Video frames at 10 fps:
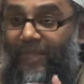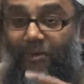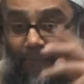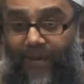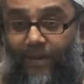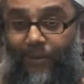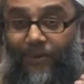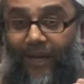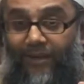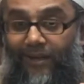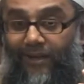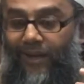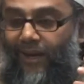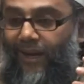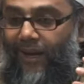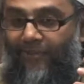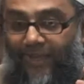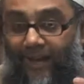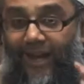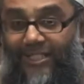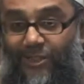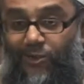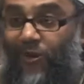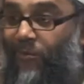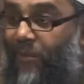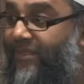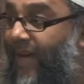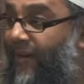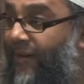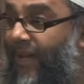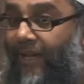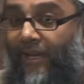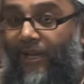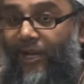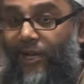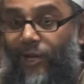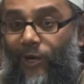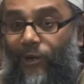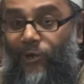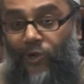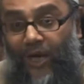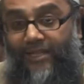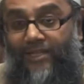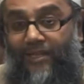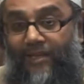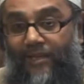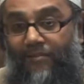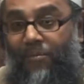There are people that I still run with now, okay, who tried to